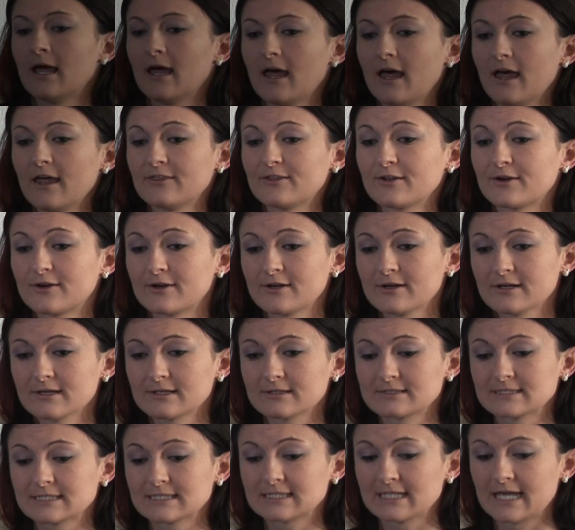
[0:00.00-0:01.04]
Uh, the
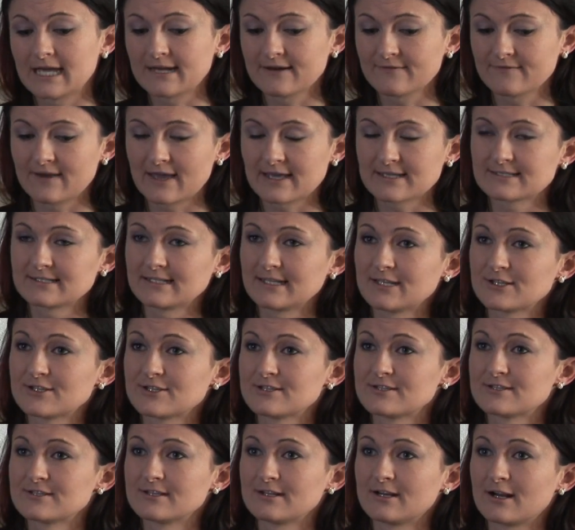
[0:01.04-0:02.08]
current decline in
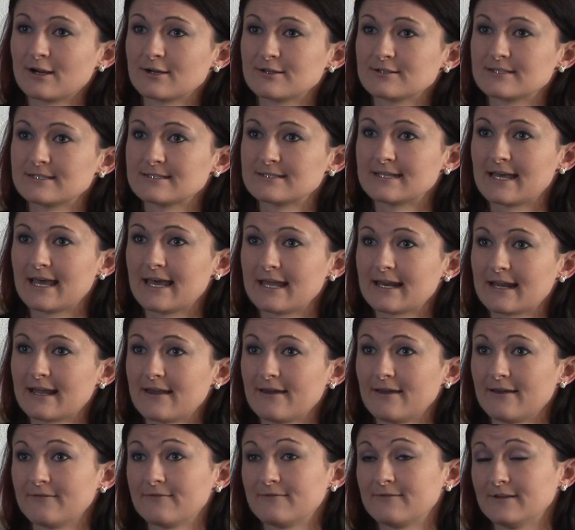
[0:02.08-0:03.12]
vaccinations in our
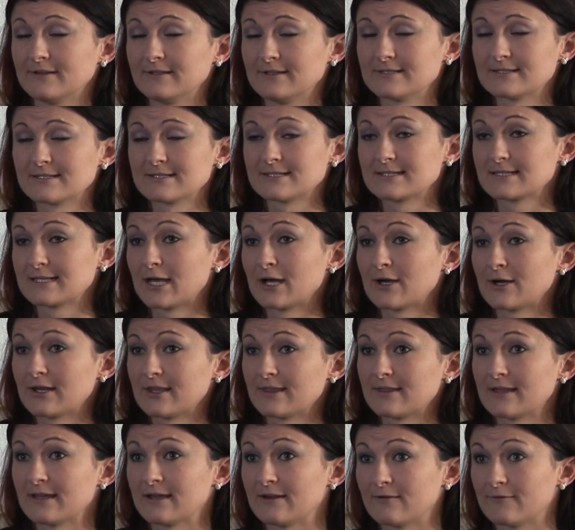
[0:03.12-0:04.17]
society, I feel, is a
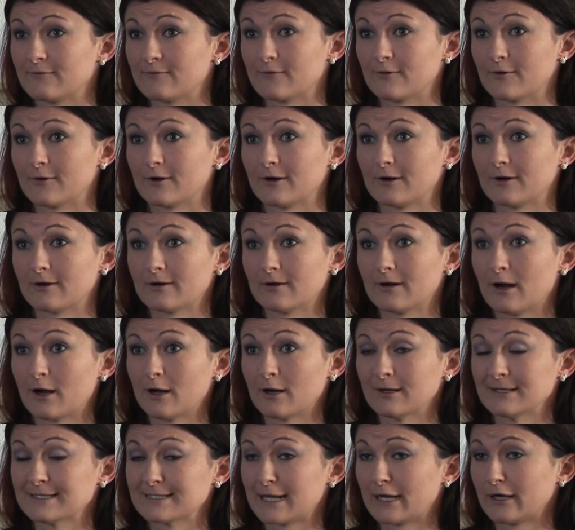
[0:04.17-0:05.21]
scary thing for
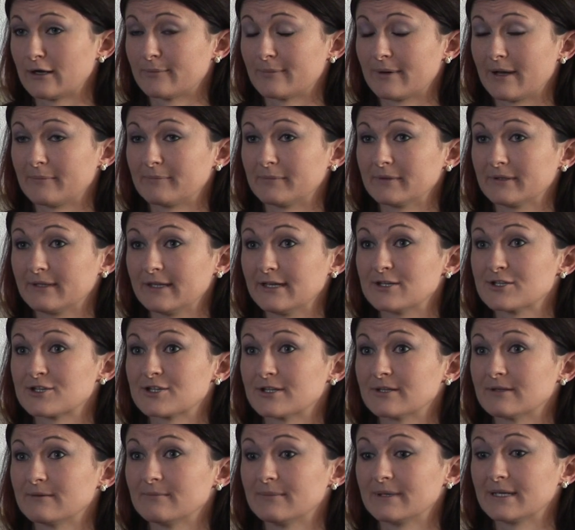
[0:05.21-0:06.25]
our entire
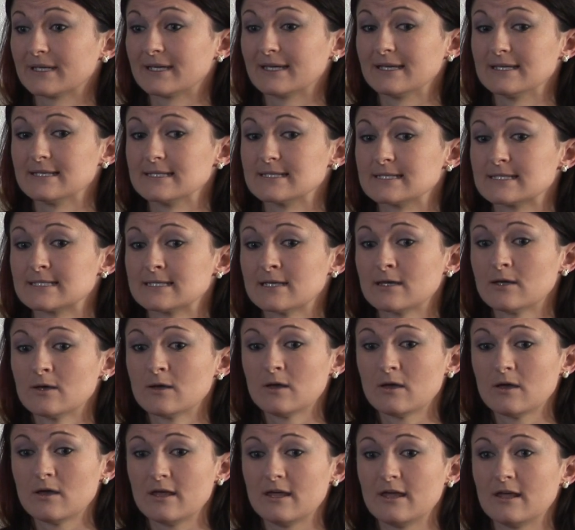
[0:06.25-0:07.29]
population, because
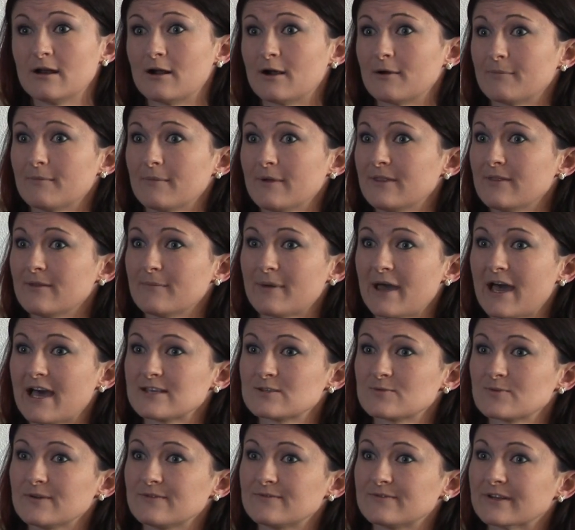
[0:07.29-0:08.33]
In, our, in the
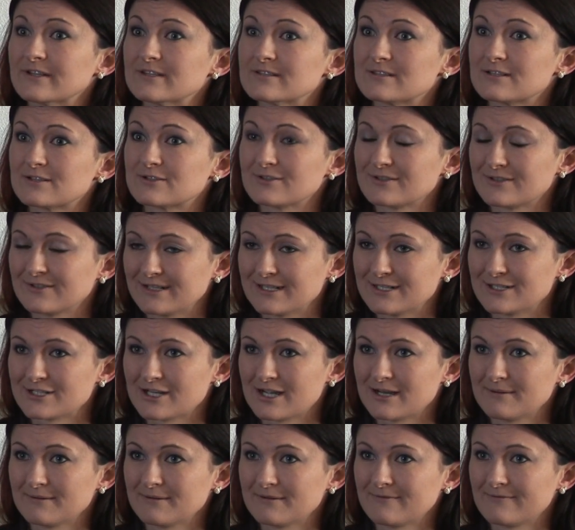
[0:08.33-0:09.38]
past, we've done such a great
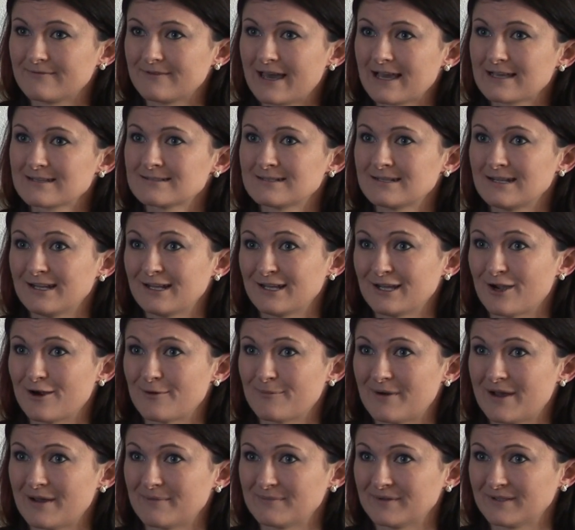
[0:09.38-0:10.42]
job at vaccinating
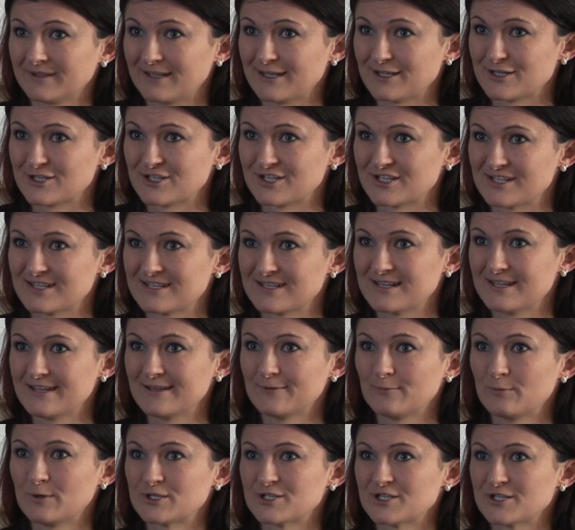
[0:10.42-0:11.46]
our population,
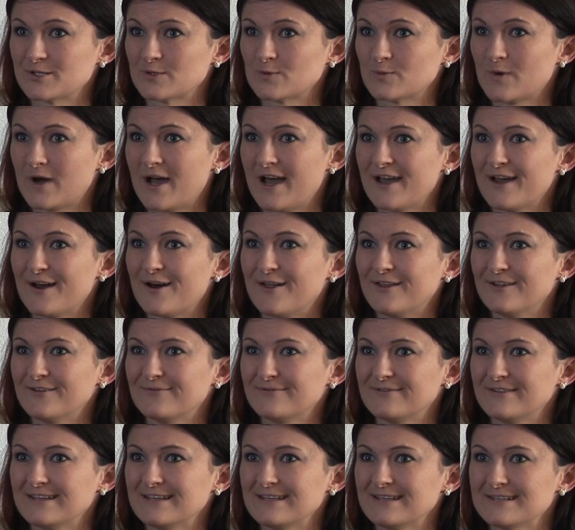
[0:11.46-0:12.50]
which is why all
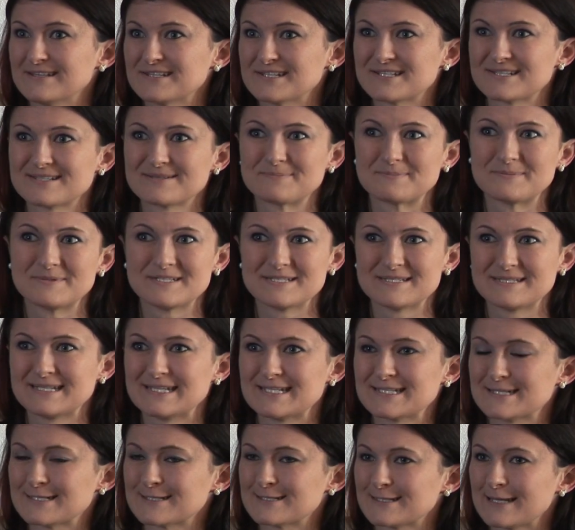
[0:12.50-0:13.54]
of these
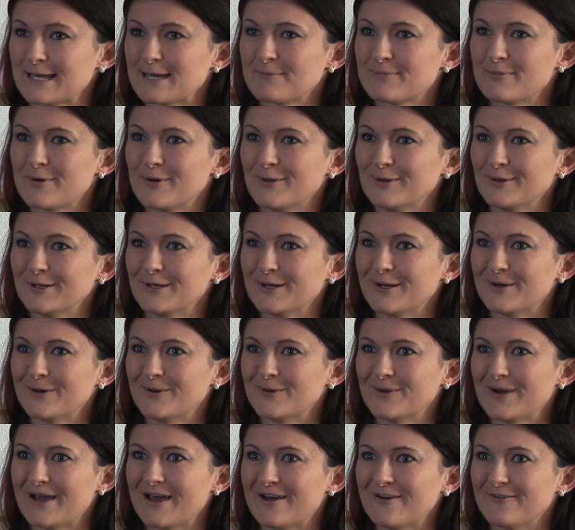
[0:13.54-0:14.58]
diseases like
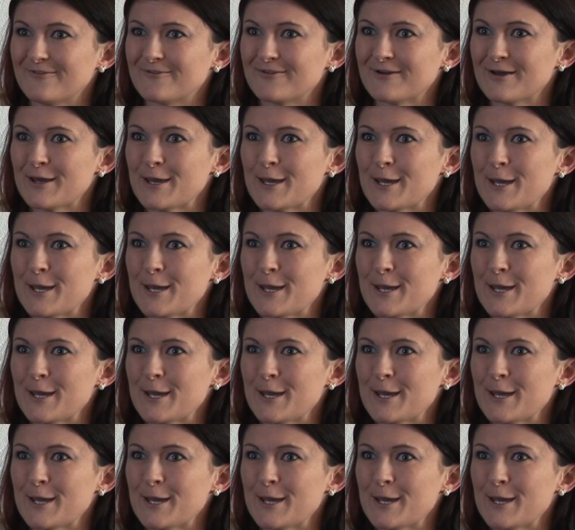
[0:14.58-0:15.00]
polio have